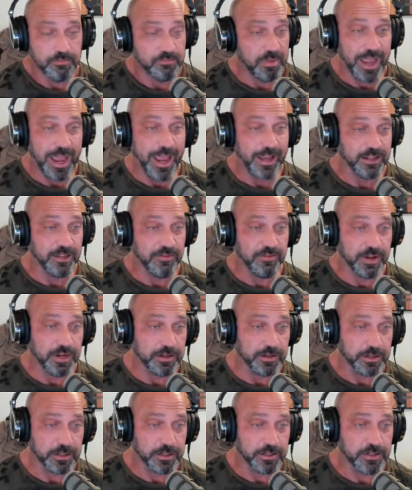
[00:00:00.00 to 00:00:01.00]

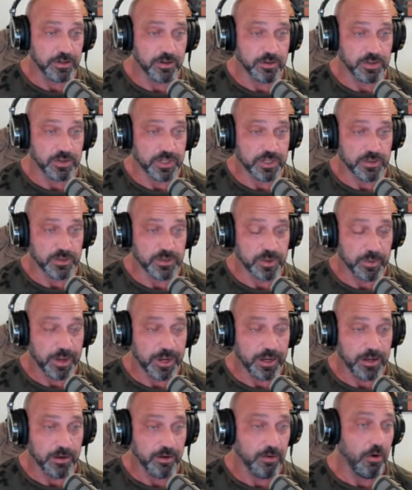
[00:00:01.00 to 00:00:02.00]
activating, like, certain things with the
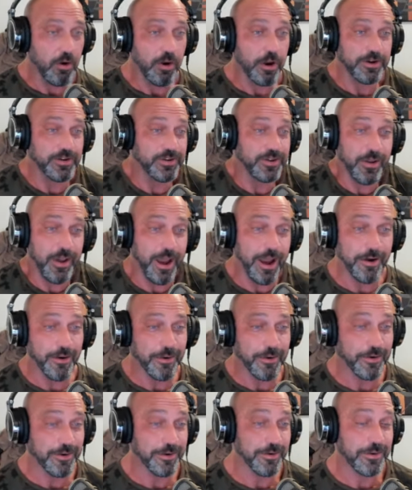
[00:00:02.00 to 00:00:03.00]
back of your eyes. I don't
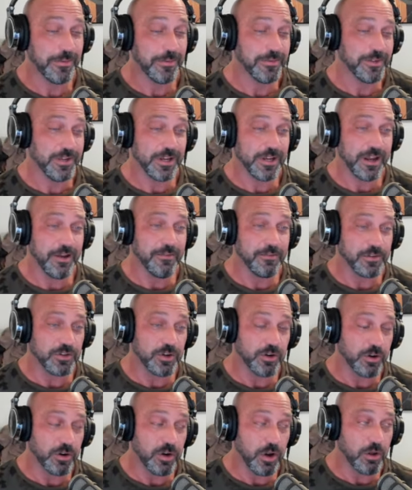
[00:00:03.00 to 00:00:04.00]
know. You know what I'm saying? Having
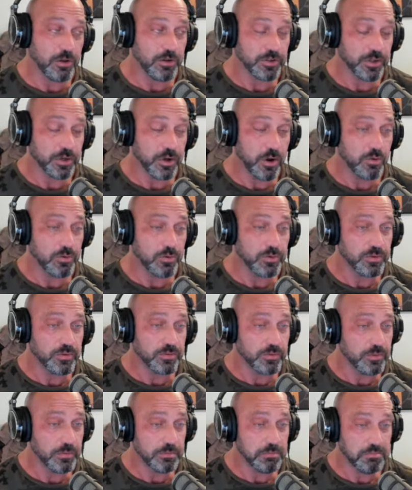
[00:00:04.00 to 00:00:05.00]
certain colors or cones
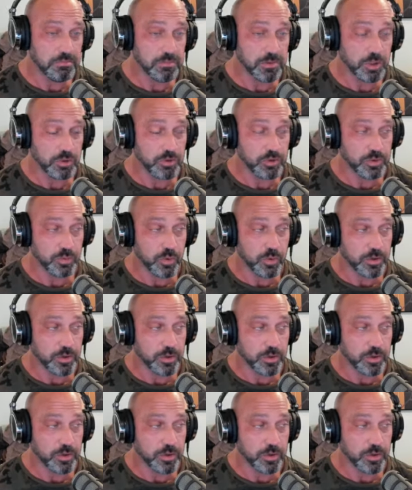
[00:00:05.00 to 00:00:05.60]
used.